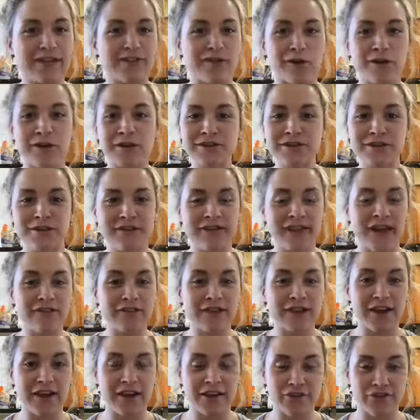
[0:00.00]
Don't let yourself
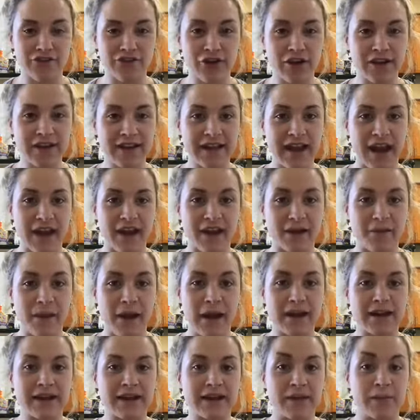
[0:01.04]
get off stressed out
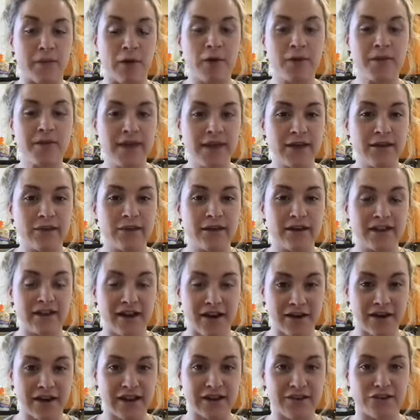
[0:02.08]
about it because the moment that you
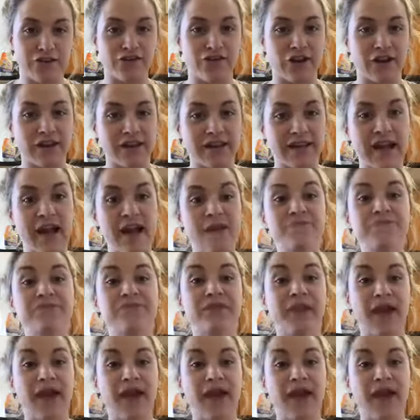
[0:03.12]
start getting stressed up,